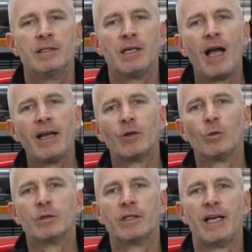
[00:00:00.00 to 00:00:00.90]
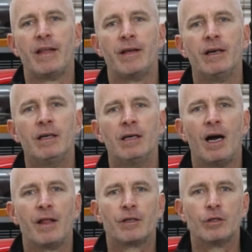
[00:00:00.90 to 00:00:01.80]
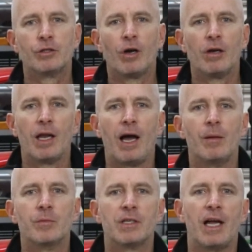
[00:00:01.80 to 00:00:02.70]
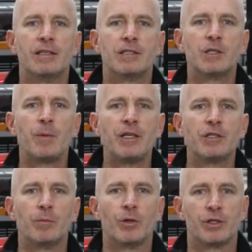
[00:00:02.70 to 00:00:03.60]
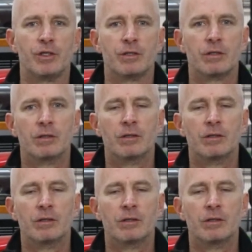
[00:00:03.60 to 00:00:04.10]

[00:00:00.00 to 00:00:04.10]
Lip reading: Tying it all together are the control arms and suspension bushes.